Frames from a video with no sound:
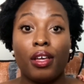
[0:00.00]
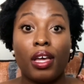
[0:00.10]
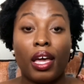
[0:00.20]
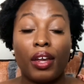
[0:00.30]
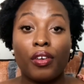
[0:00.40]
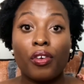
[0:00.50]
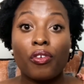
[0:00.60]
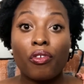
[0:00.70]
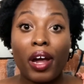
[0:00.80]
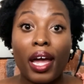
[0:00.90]

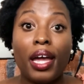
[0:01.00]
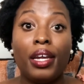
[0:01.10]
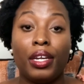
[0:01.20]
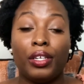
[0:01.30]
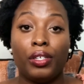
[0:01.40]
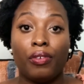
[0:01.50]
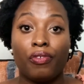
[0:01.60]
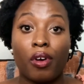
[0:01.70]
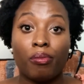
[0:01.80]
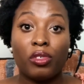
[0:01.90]
into
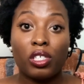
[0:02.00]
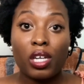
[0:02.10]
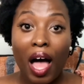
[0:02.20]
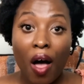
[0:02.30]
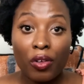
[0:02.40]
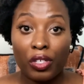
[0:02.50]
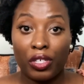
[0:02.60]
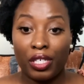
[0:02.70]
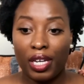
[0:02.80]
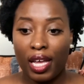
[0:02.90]
from
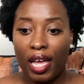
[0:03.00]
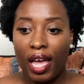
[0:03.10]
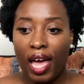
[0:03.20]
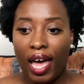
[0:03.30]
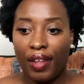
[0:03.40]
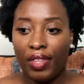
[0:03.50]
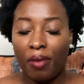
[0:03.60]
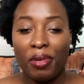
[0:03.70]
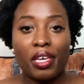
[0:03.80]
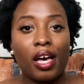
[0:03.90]
childhood, and they
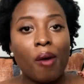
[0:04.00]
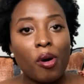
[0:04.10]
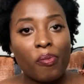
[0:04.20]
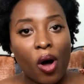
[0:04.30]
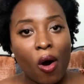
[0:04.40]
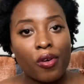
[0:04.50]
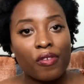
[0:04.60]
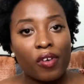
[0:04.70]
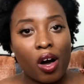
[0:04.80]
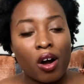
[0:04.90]
become a part of
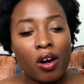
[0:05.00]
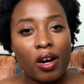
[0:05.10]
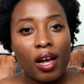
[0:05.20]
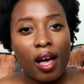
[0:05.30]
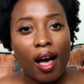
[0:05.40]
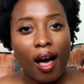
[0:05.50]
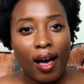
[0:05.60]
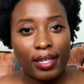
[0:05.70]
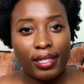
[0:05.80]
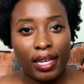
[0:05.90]
our
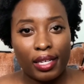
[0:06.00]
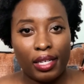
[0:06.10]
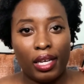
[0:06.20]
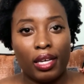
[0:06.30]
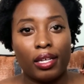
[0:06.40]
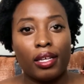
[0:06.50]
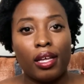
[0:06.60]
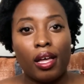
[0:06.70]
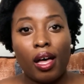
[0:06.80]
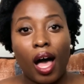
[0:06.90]
identity.
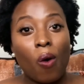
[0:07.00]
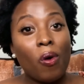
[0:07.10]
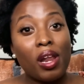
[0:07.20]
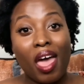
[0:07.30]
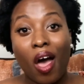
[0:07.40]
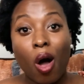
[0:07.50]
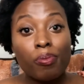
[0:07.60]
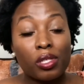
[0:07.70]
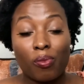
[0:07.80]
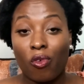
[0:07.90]
I want to help
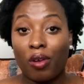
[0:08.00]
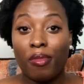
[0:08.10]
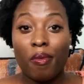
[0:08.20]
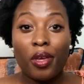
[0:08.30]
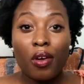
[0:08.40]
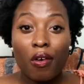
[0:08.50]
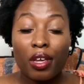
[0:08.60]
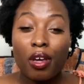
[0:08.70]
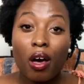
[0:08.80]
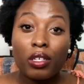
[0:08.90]
someone. Maybe you're a
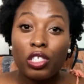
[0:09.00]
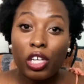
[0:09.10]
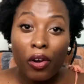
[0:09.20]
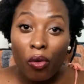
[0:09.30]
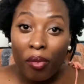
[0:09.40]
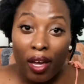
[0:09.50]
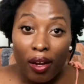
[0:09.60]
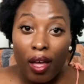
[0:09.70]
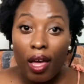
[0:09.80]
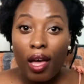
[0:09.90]
young gentleman
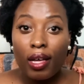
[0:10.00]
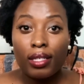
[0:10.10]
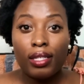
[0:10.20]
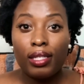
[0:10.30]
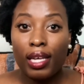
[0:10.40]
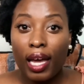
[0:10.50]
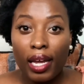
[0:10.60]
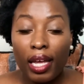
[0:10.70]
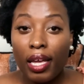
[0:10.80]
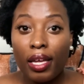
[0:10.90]

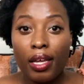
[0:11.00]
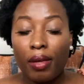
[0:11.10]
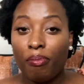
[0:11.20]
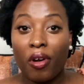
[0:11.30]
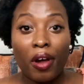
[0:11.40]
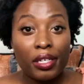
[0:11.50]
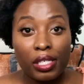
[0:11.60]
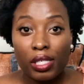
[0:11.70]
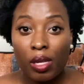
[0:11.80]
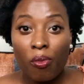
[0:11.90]
dating, married to
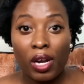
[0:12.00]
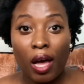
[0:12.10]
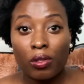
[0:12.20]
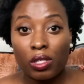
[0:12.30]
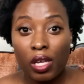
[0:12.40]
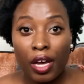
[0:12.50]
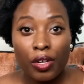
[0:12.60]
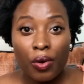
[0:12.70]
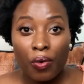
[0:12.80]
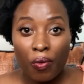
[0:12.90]
someone outside
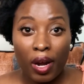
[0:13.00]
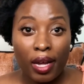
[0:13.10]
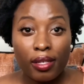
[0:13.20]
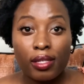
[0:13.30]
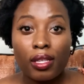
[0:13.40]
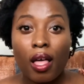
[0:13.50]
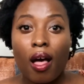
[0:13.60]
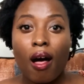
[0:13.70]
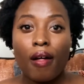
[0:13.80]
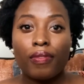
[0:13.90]
your race.
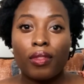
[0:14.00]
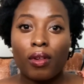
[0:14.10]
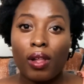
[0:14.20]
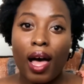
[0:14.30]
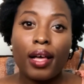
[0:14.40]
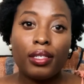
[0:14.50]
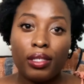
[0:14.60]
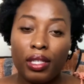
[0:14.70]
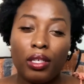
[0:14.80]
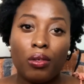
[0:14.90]
The last
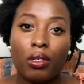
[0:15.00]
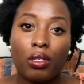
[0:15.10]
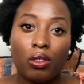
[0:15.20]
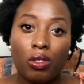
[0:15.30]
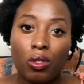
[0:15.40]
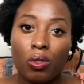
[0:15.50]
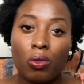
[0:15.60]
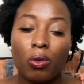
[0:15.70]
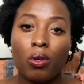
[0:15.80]
thing you can do